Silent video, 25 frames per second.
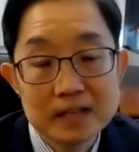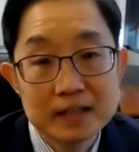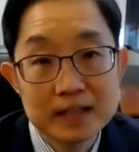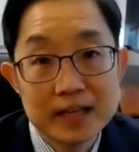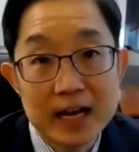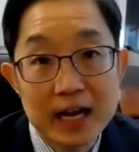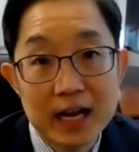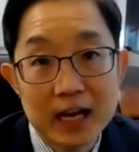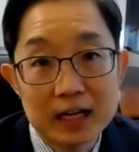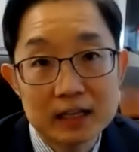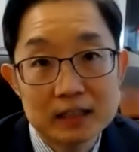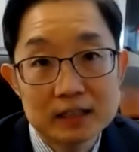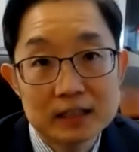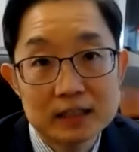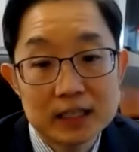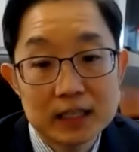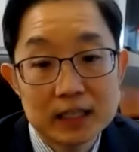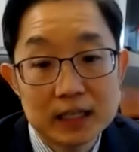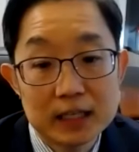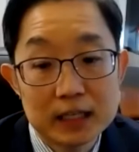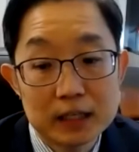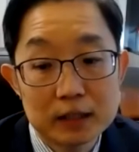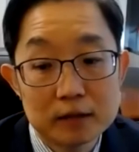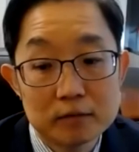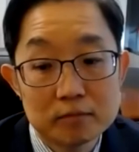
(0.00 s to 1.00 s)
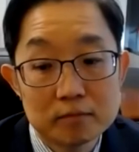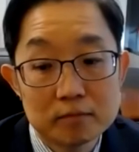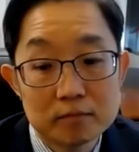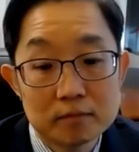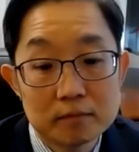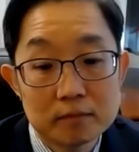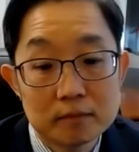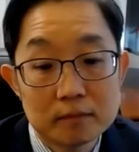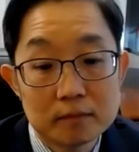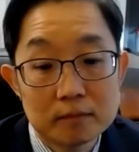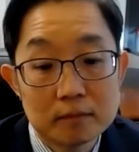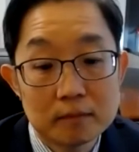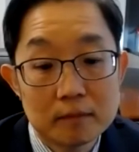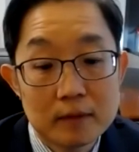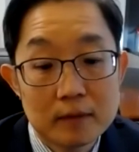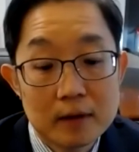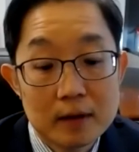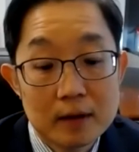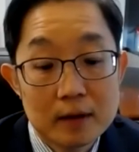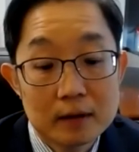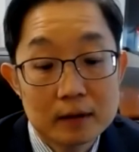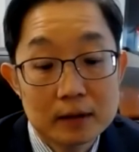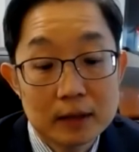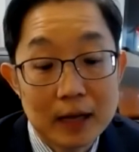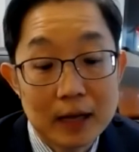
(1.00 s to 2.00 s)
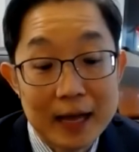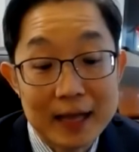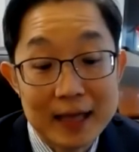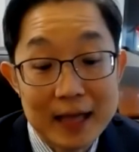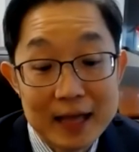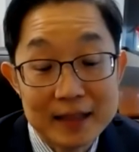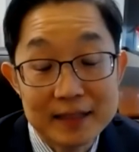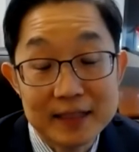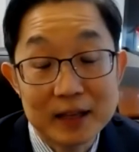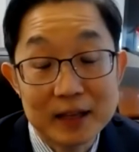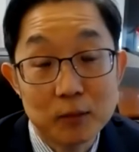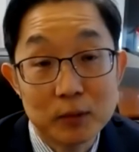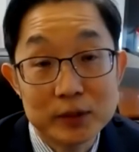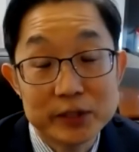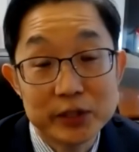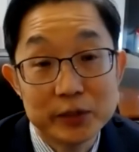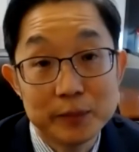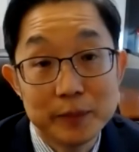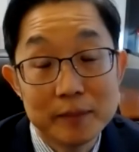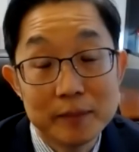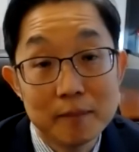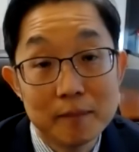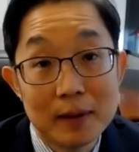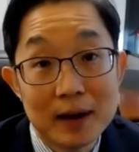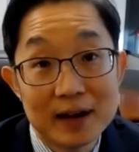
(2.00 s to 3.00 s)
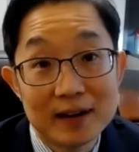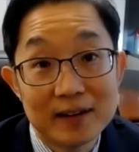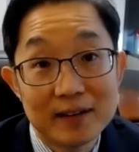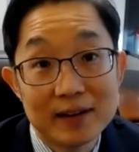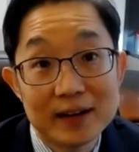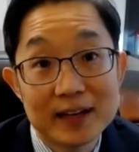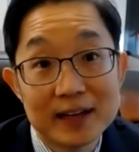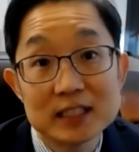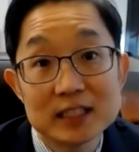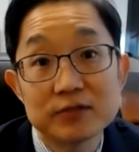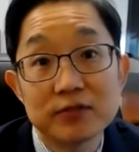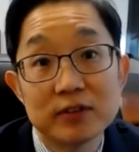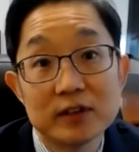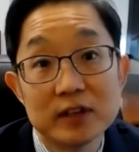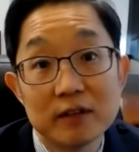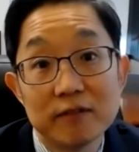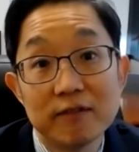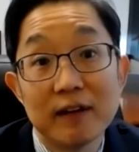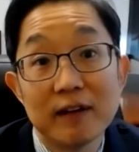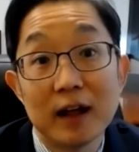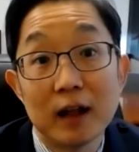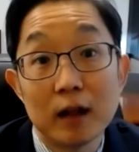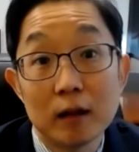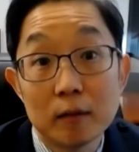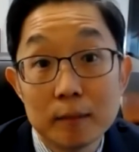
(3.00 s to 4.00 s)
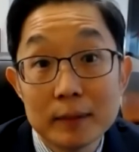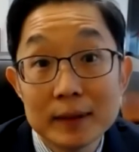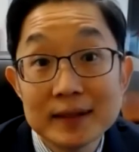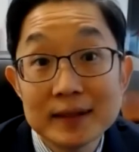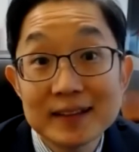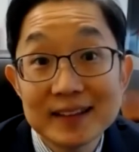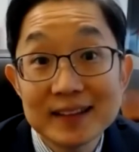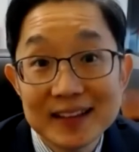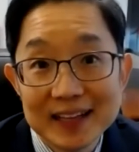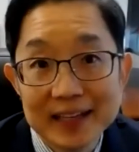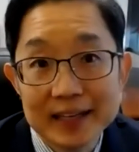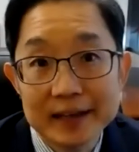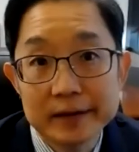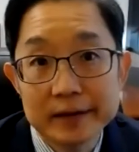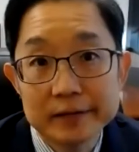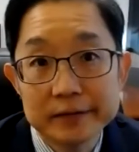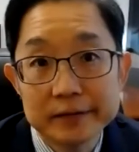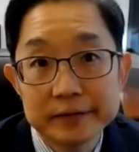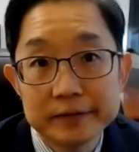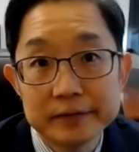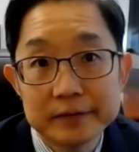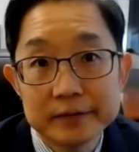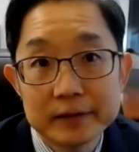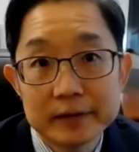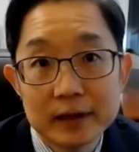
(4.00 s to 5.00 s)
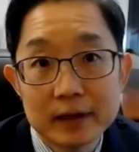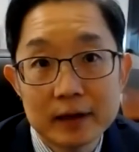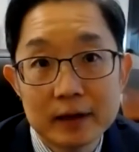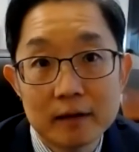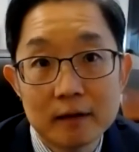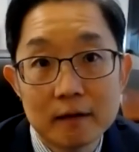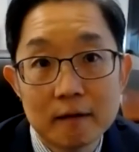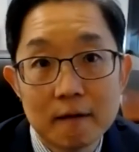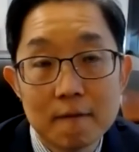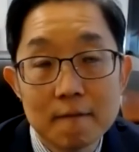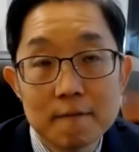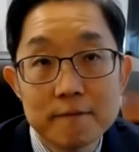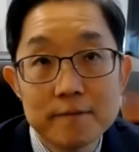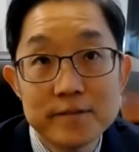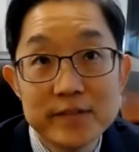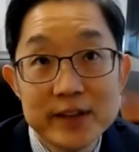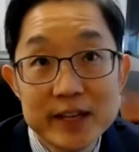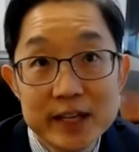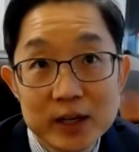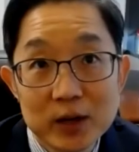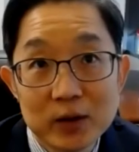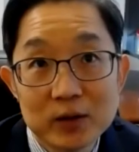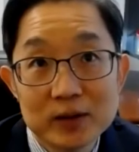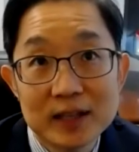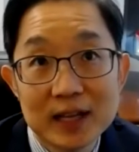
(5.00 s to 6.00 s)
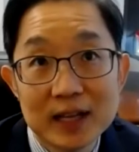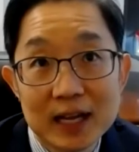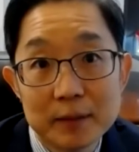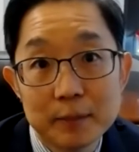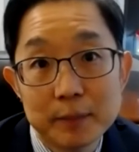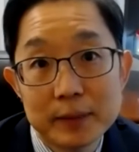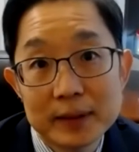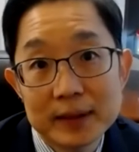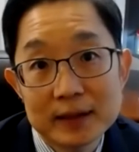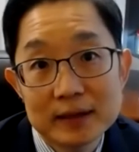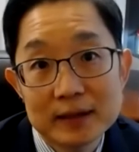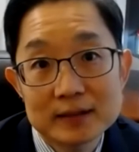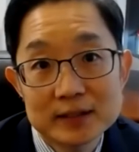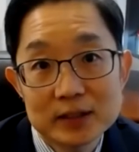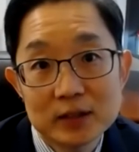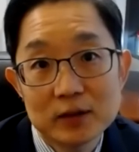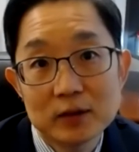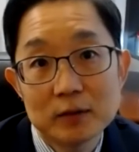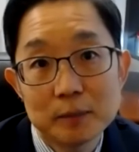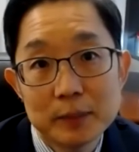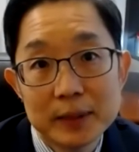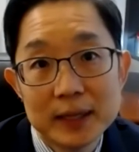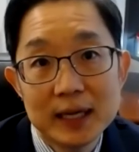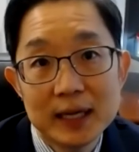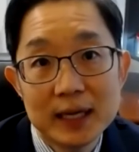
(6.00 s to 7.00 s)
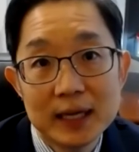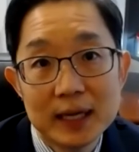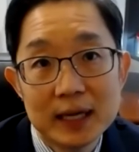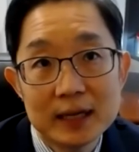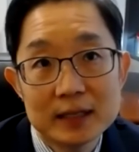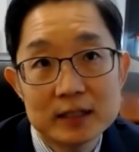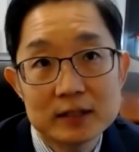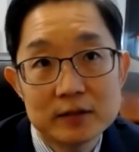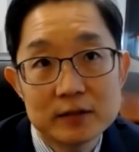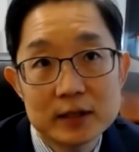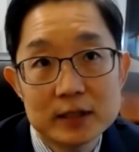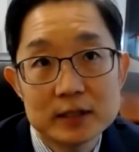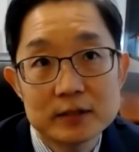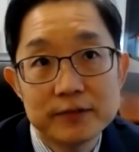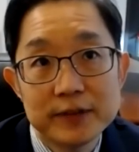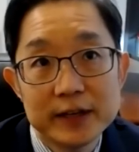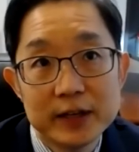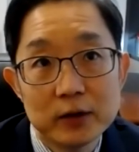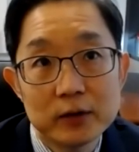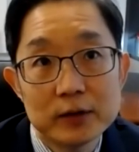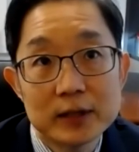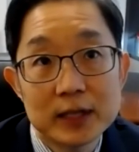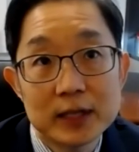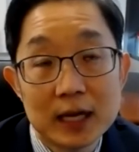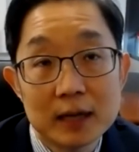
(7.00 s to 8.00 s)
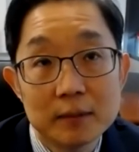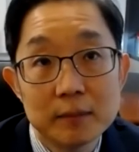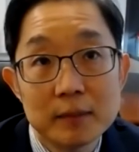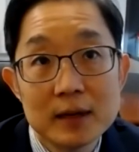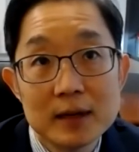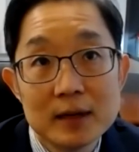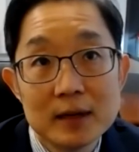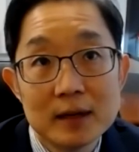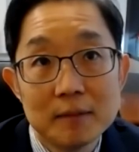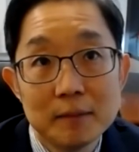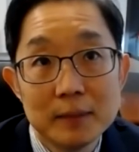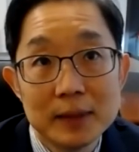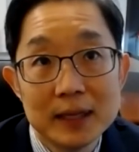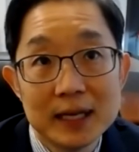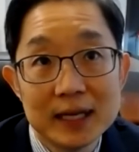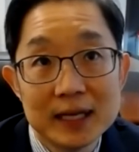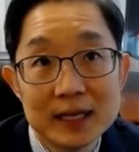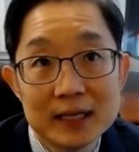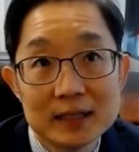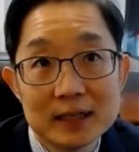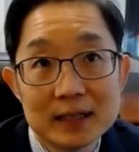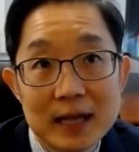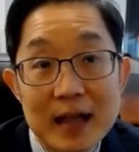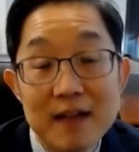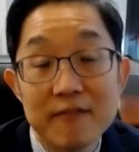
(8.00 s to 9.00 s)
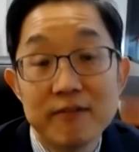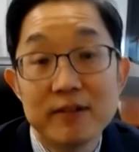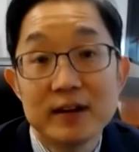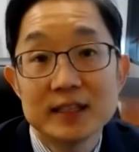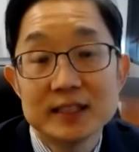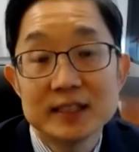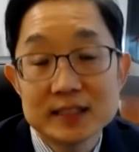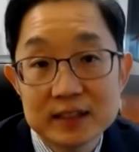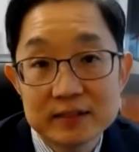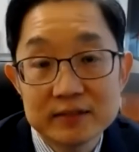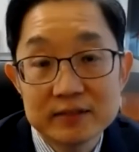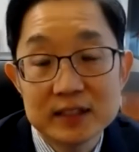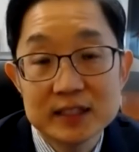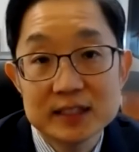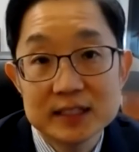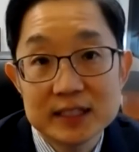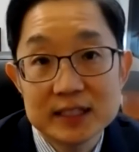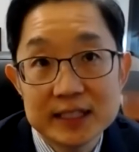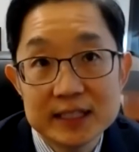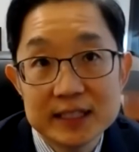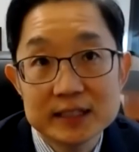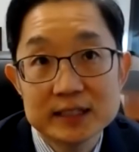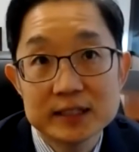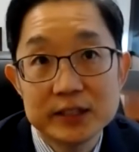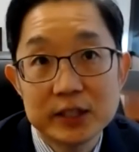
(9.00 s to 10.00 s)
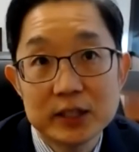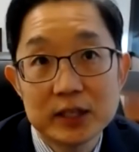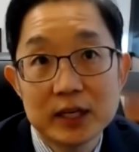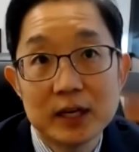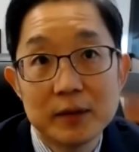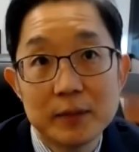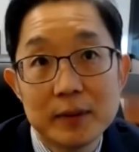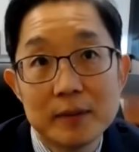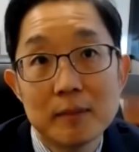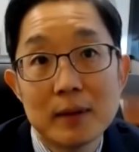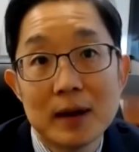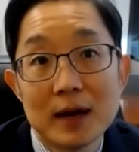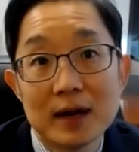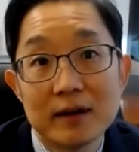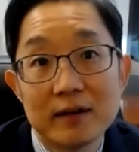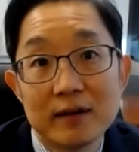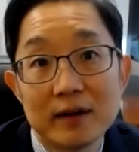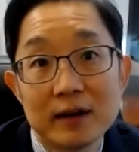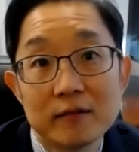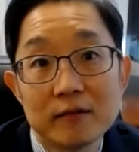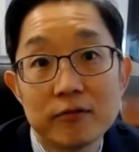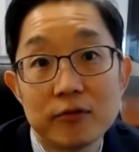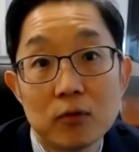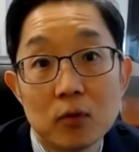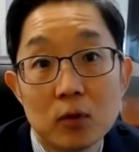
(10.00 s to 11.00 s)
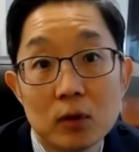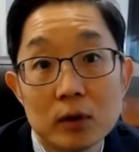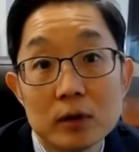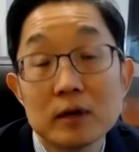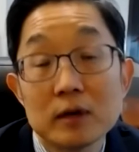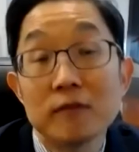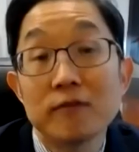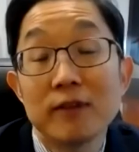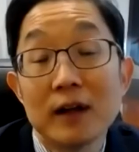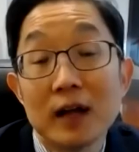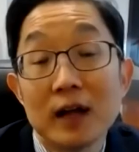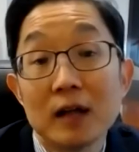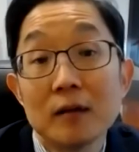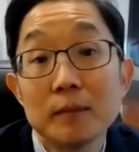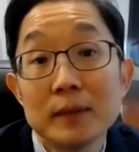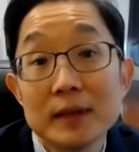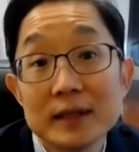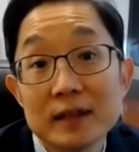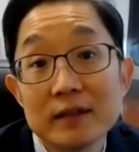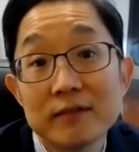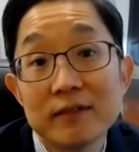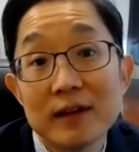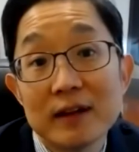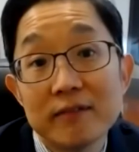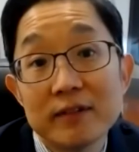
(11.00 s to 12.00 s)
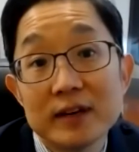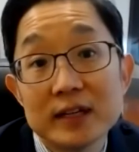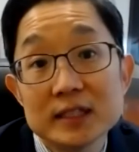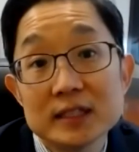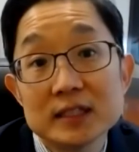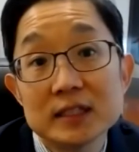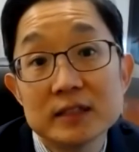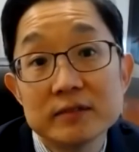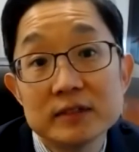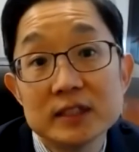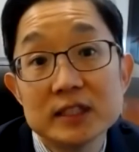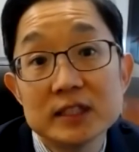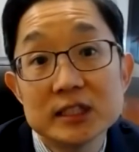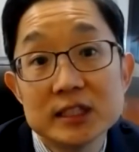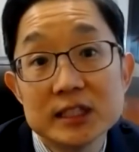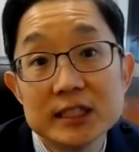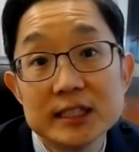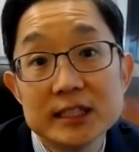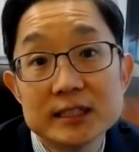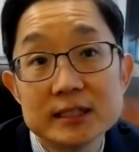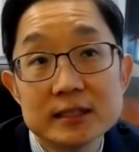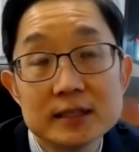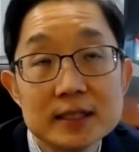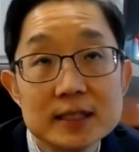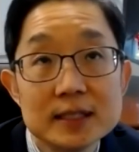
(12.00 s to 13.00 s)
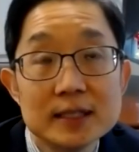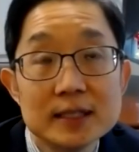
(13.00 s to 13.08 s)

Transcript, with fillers: Yeah, um, I, I, think what you'd be monitoring is for development, uh, phenotypic. So P is, is phenotype, meaning evidence of disease. You're going to be monitoring for development of evidence of disease.